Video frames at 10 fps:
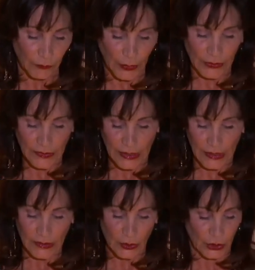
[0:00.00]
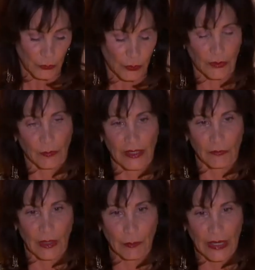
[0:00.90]
ball-sized tumor above
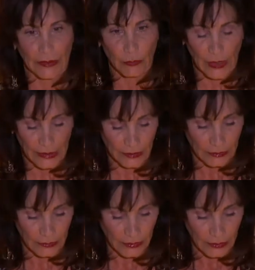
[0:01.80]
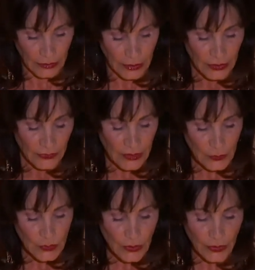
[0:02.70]
my belly button. This
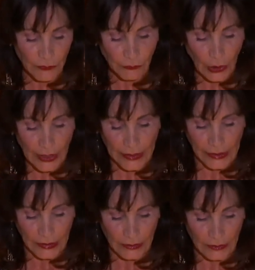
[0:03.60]
was on a Friday.